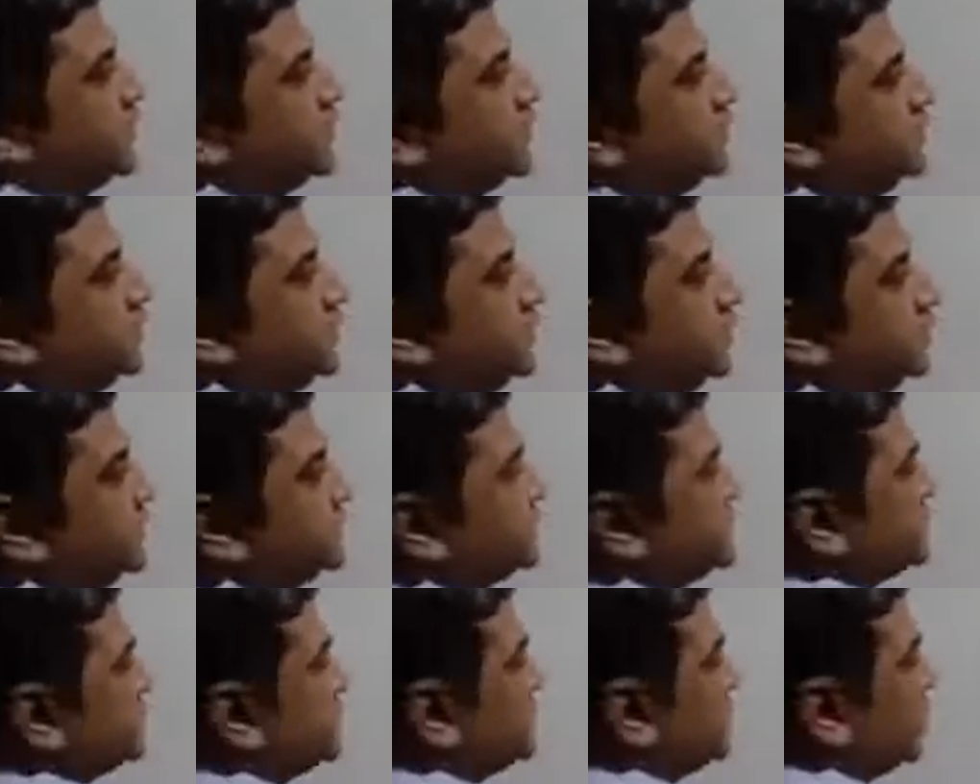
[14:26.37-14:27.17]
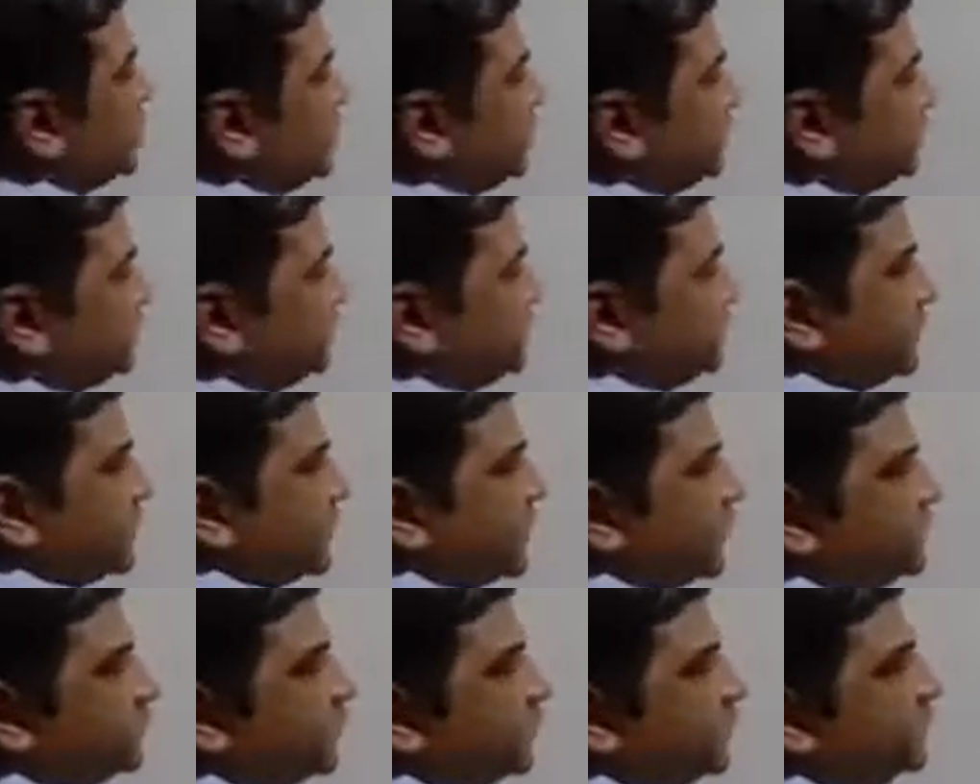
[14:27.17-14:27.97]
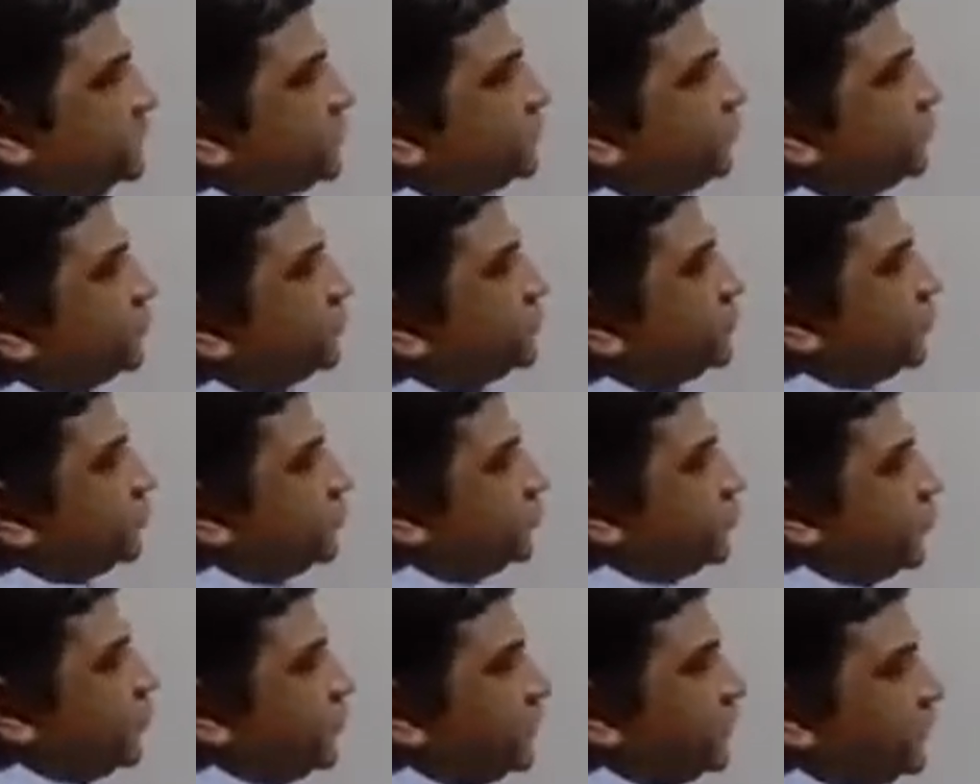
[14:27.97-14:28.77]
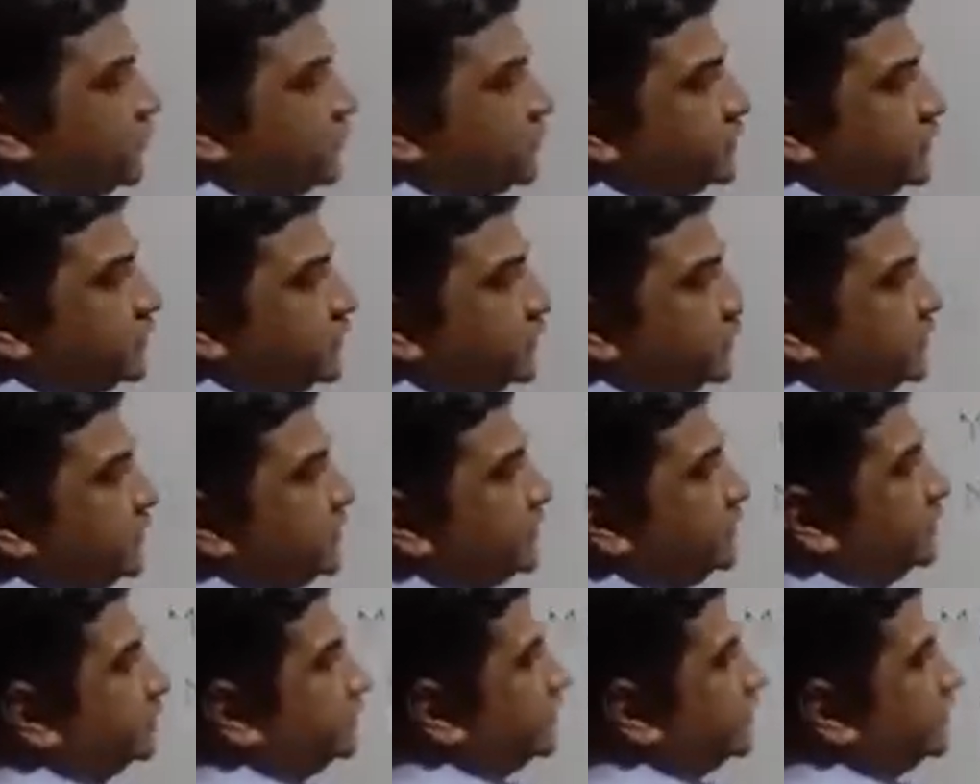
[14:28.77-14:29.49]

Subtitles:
least common multiple for 2 and 3,